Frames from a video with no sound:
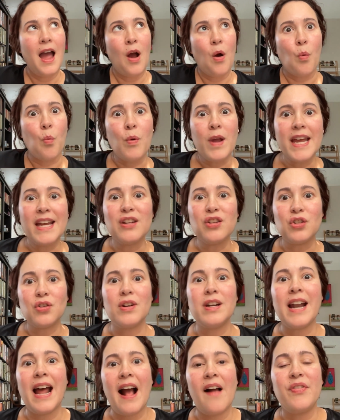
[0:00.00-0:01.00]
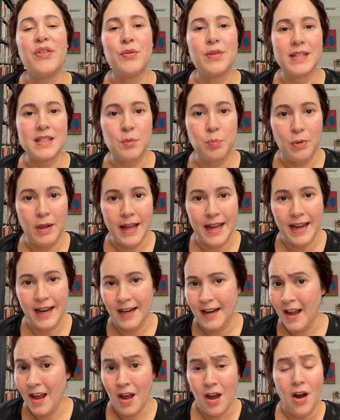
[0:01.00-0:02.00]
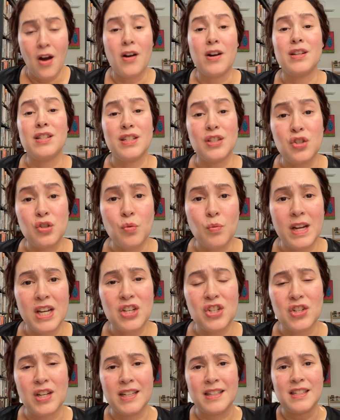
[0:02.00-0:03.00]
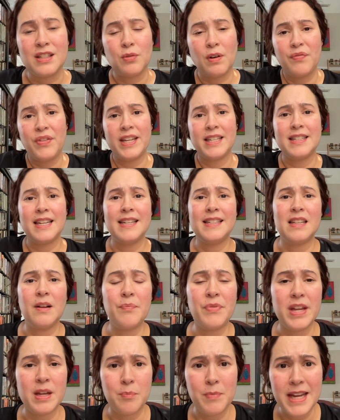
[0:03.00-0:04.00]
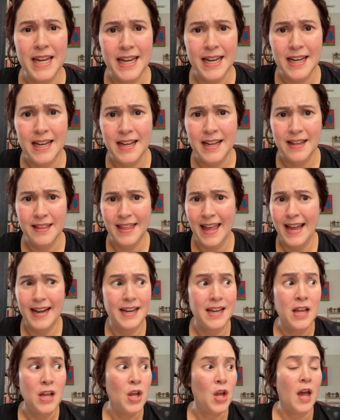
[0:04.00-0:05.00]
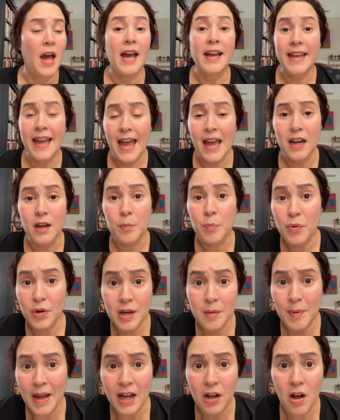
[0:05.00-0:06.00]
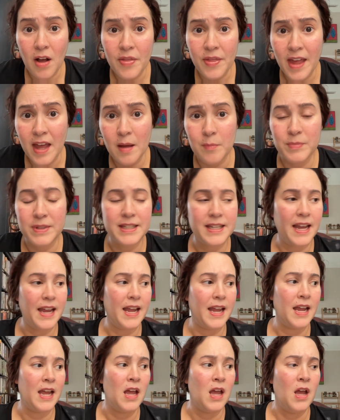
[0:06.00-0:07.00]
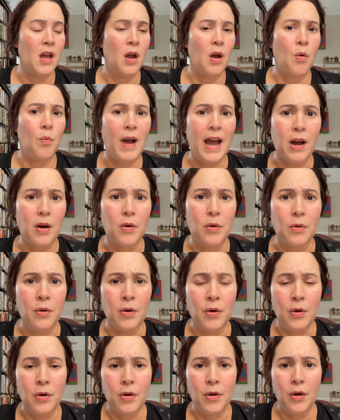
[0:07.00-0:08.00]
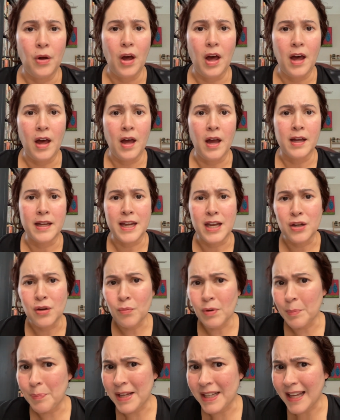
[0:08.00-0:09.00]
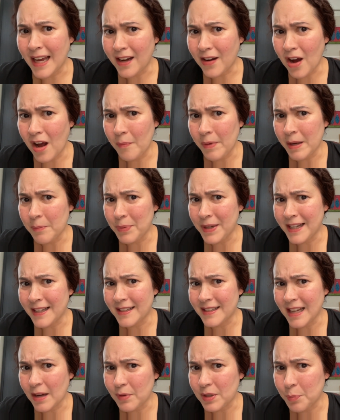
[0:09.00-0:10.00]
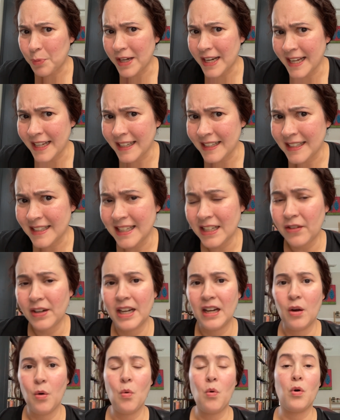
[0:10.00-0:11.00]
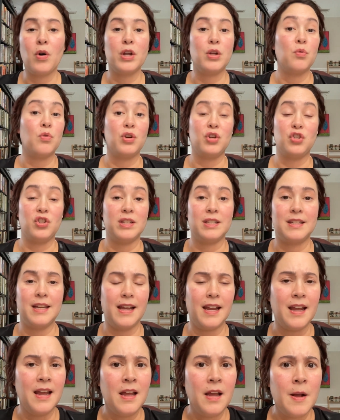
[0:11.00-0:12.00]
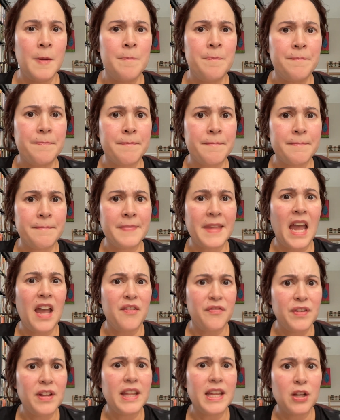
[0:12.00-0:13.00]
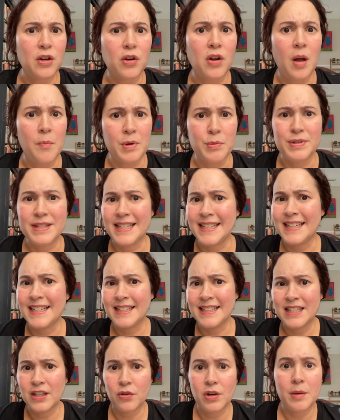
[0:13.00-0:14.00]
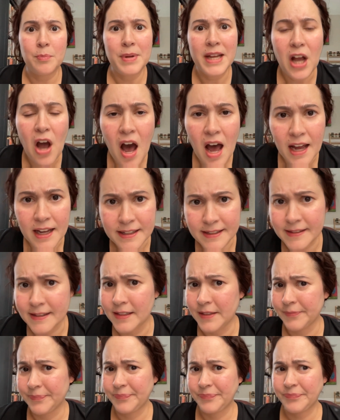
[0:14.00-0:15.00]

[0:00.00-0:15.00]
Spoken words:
We shouldn't have to explain our situation. So if they say something mean, then again, put it back on them. Say, wow, can you repeat that comment? Because that was pretty inconsiderate. Or you could just say, I feel like your comment was inconsiderate because,